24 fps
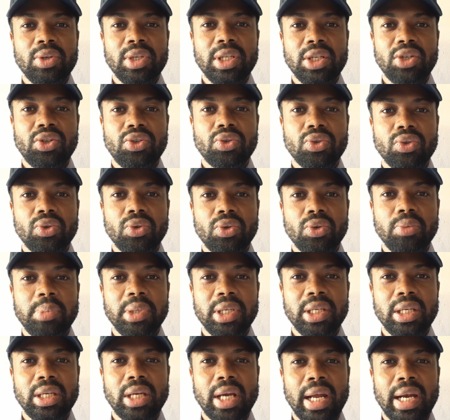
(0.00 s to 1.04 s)
need to
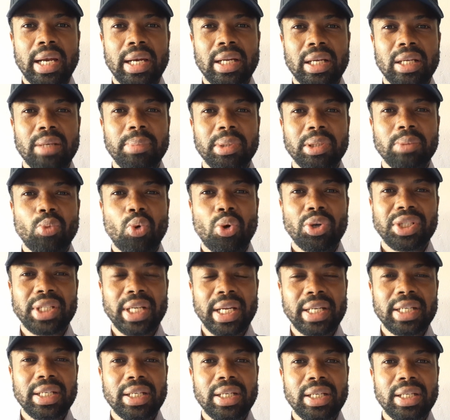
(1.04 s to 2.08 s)
be a little bit more
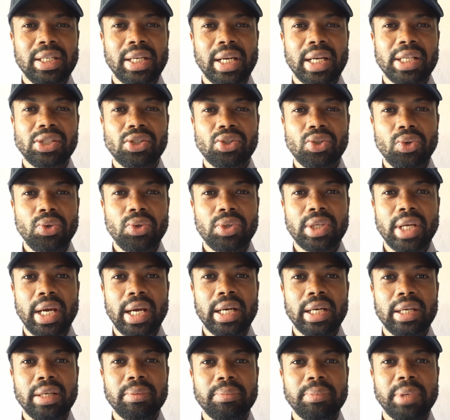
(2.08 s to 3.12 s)
technically astute
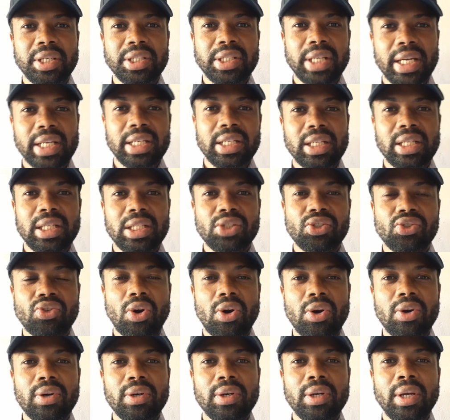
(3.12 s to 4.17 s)
and technically
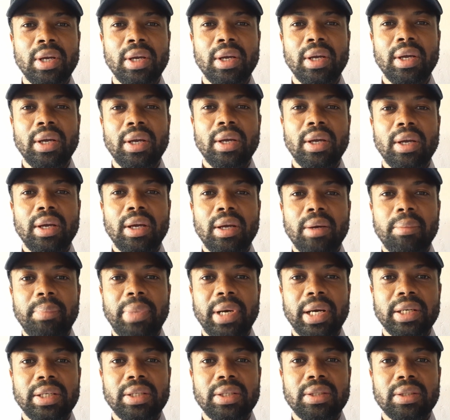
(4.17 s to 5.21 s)
strong.
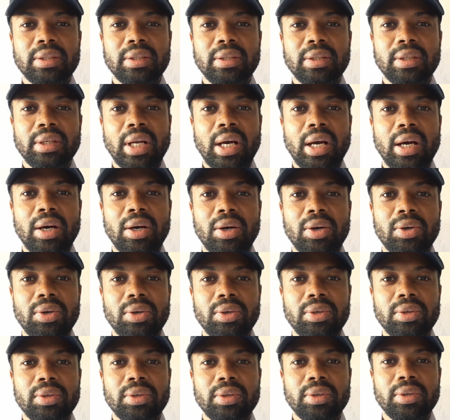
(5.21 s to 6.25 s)
But
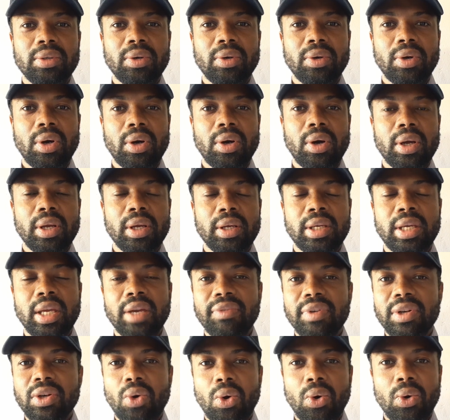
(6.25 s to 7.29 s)
now,
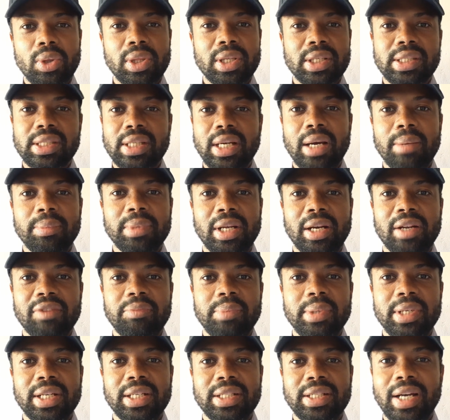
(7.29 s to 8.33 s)
given all this time that I've
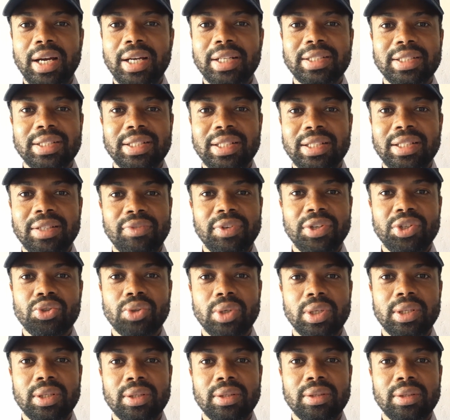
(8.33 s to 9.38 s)
been a targeted
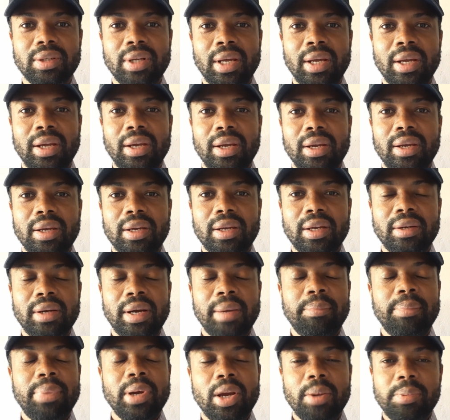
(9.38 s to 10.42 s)
individual,
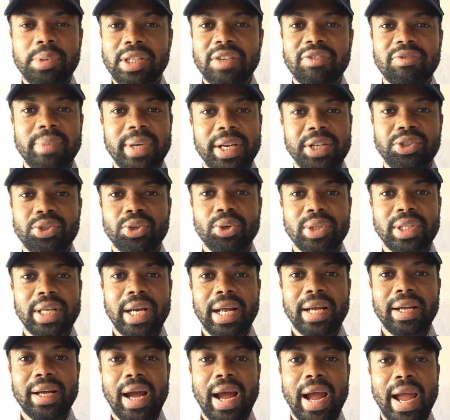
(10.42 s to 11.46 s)
perps have made sure that
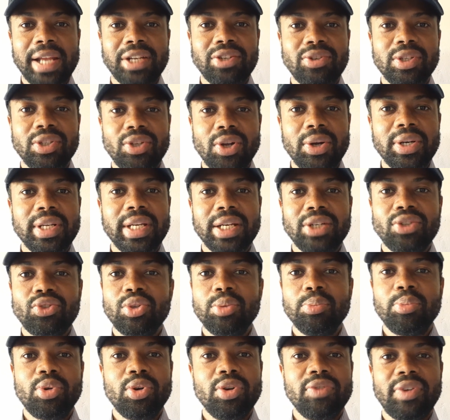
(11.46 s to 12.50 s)
I actually don't get to
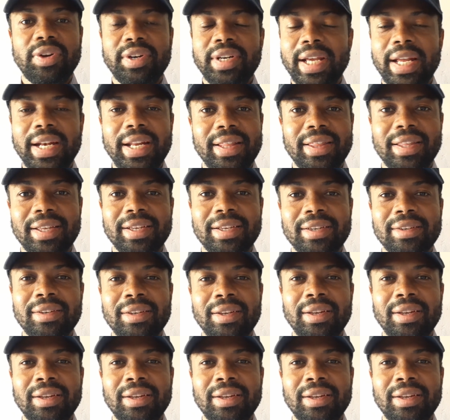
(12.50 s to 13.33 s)
improve on anything.